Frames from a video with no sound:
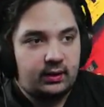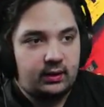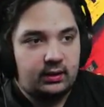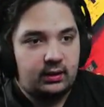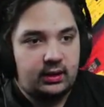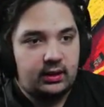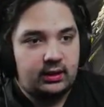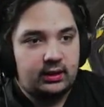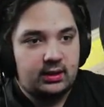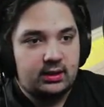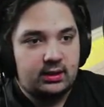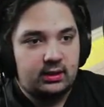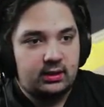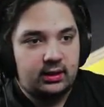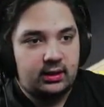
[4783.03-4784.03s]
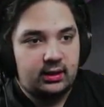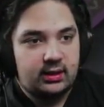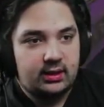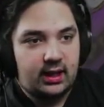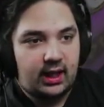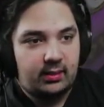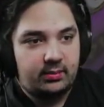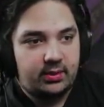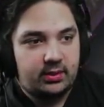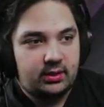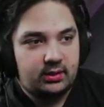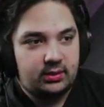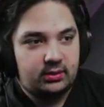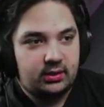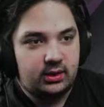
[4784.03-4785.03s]
Look at this. Look at this
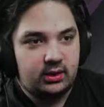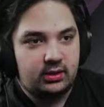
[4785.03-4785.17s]
absolute